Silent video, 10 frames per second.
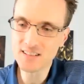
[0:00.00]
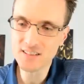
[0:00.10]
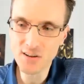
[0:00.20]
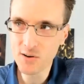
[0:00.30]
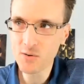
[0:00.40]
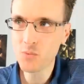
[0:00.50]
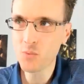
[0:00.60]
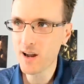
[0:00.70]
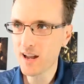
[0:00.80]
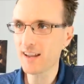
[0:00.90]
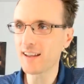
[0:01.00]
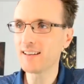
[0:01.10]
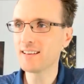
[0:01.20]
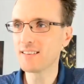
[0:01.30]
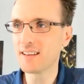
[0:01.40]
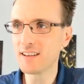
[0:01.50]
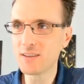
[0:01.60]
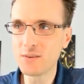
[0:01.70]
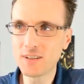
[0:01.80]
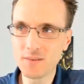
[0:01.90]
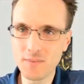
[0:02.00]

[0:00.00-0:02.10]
no way that you can